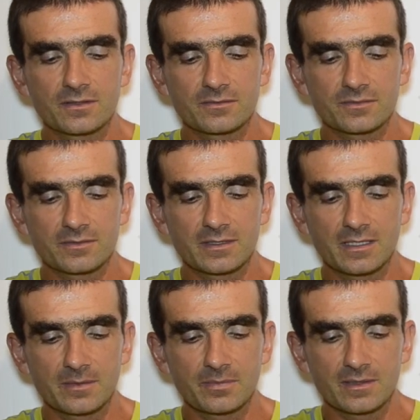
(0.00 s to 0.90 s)
He was really
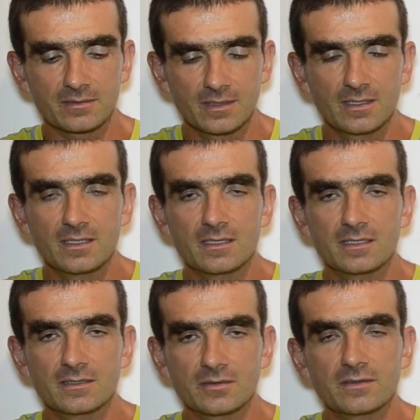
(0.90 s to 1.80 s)
happy.
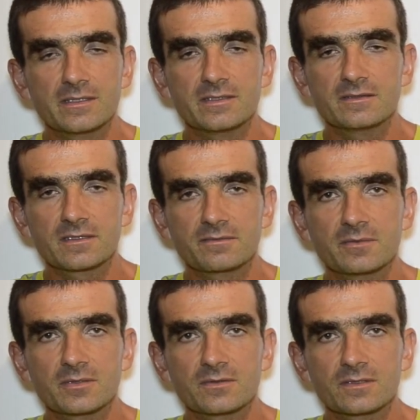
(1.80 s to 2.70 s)
And he really deserved it
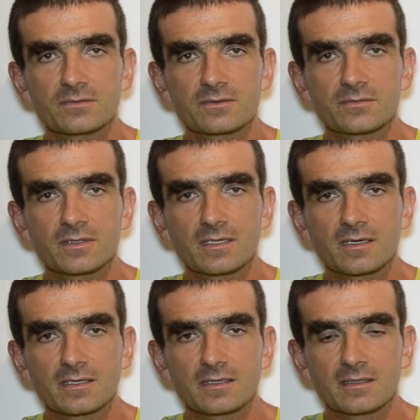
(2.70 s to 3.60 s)
because he was really
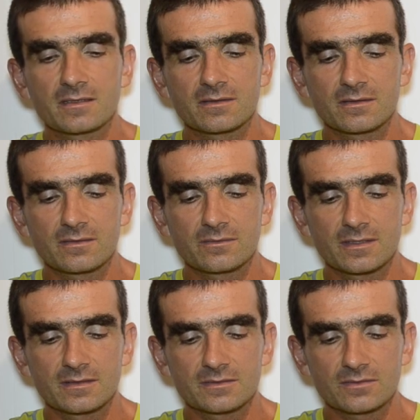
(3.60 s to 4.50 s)
running
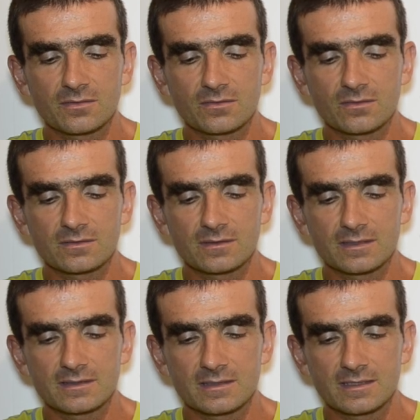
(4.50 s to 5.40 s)
very strong all
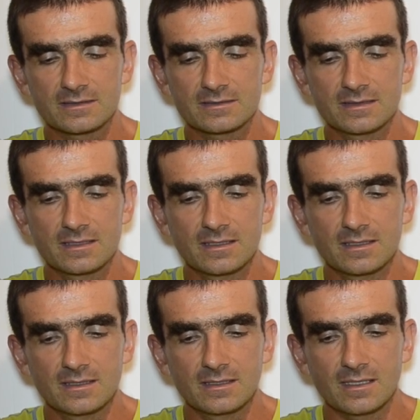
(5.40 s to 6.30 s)
the race.
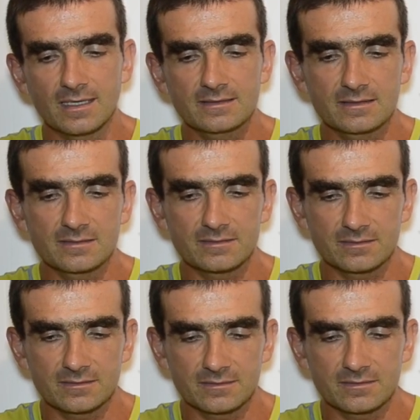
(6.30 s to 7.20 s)
I think
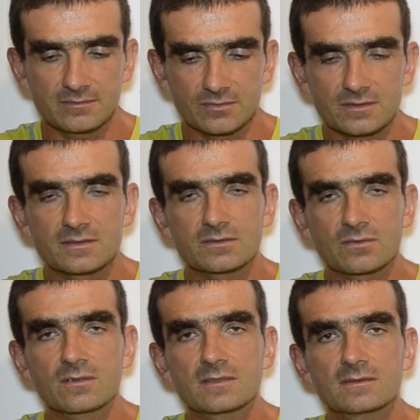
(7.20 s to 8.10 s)
it was the
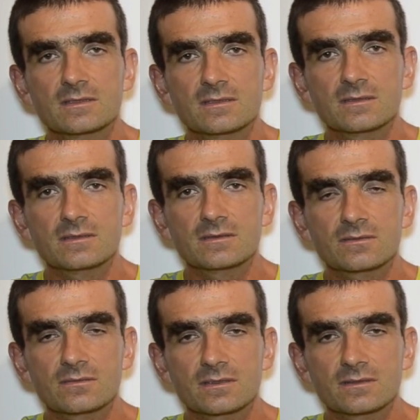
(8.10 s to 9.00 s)
strongest
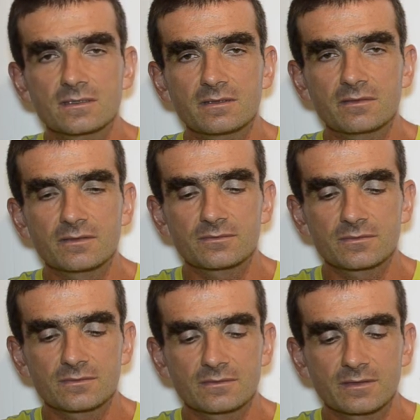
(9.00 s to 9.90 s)
here.
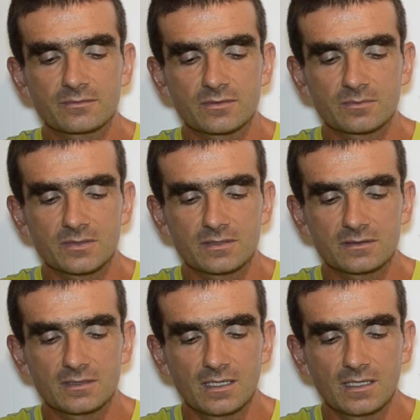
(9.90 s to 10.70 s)
We have to admit it.